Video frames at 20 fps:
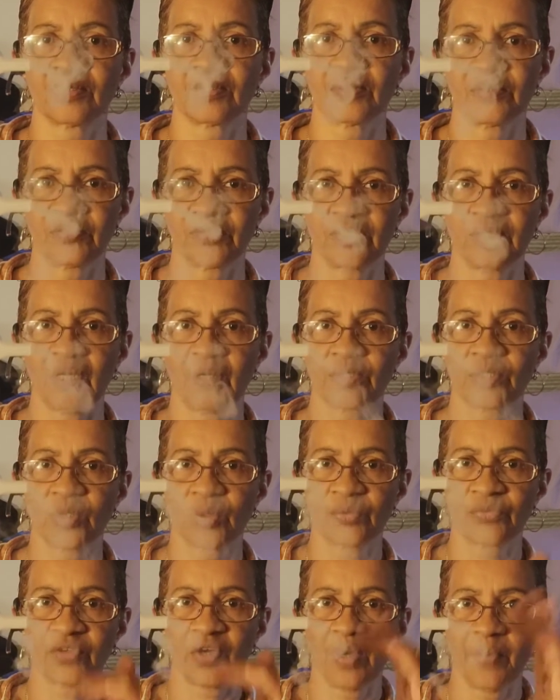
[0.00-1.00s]
You see how it
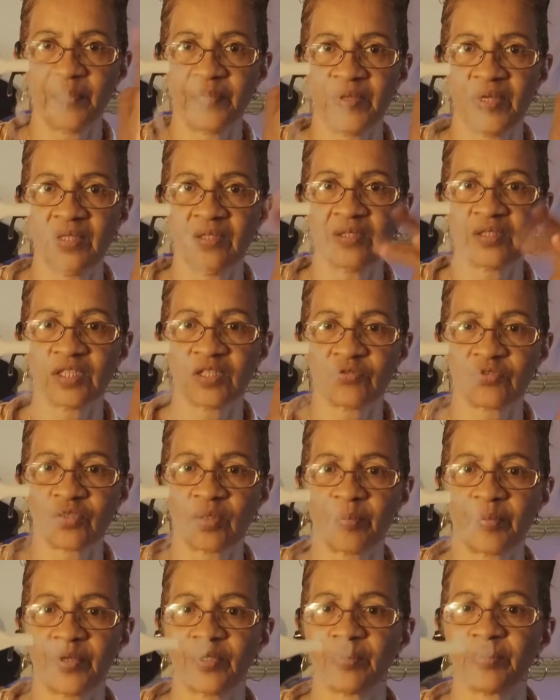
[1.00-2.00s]
goes up then? It gives you a
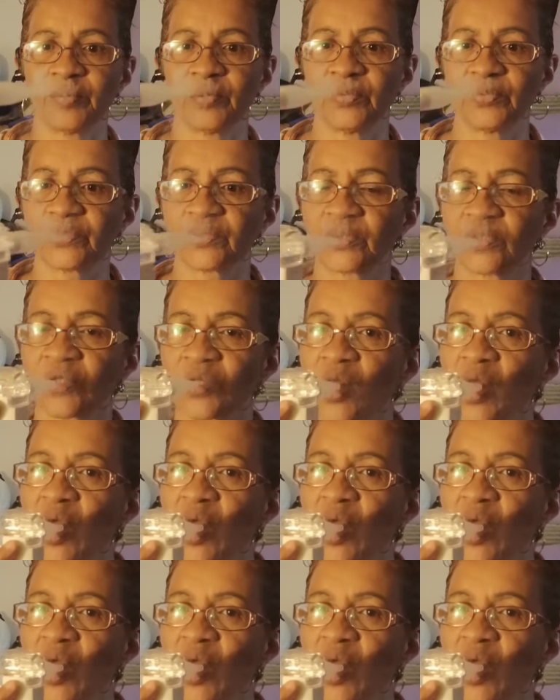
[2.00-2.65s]
better boost.